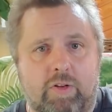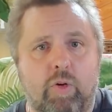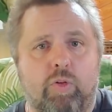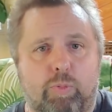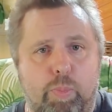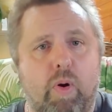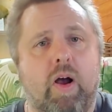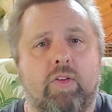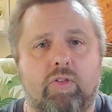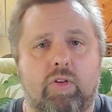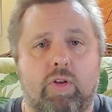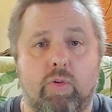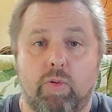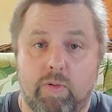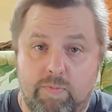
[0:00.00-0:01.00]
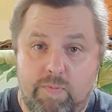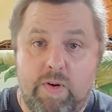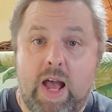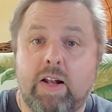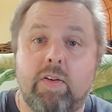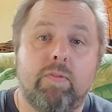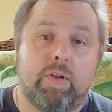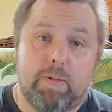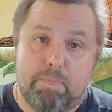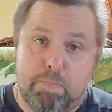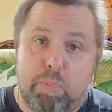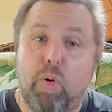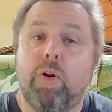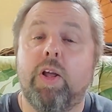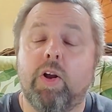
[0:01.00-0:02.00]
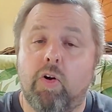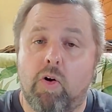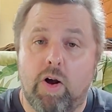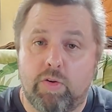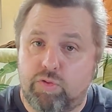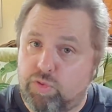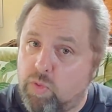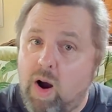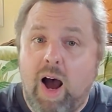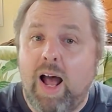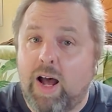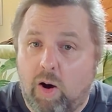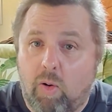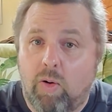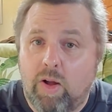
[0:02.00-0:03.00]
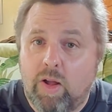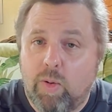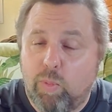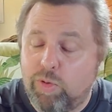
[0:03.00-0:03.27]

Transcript: Louis prosecutor, effectively putting her on trial,